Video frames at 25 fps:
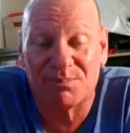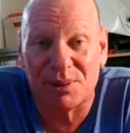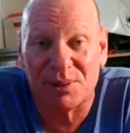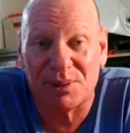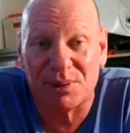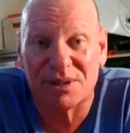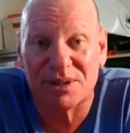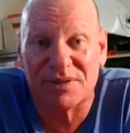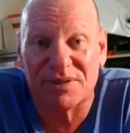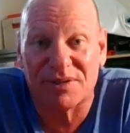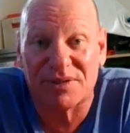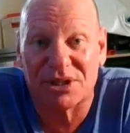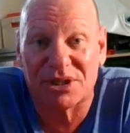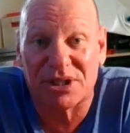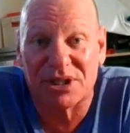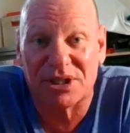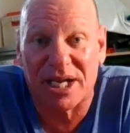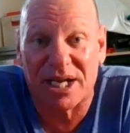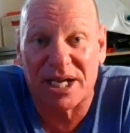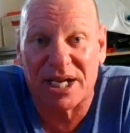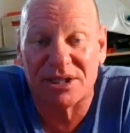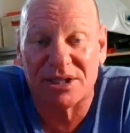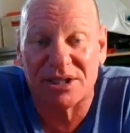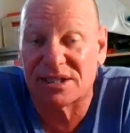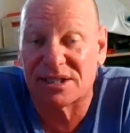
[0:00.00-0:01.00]
bills of
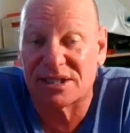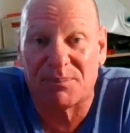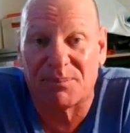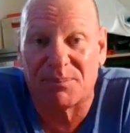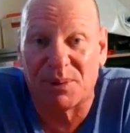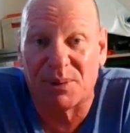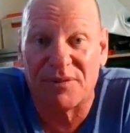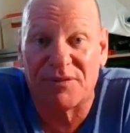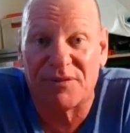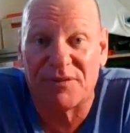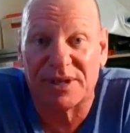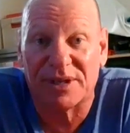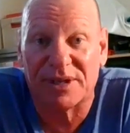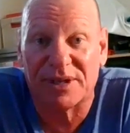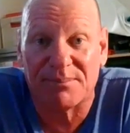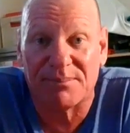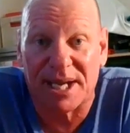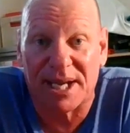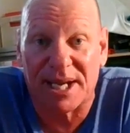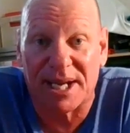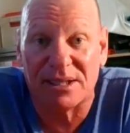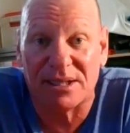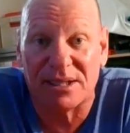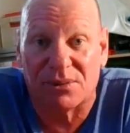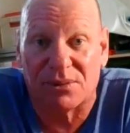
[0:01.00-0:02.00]
exchange. It's the perfect
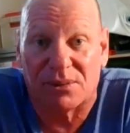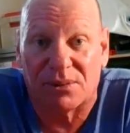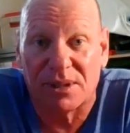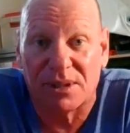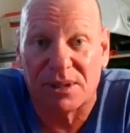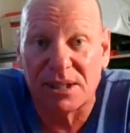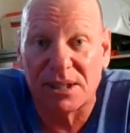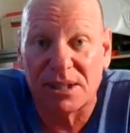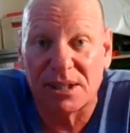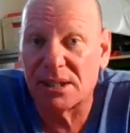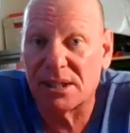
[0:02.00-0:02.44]
manual.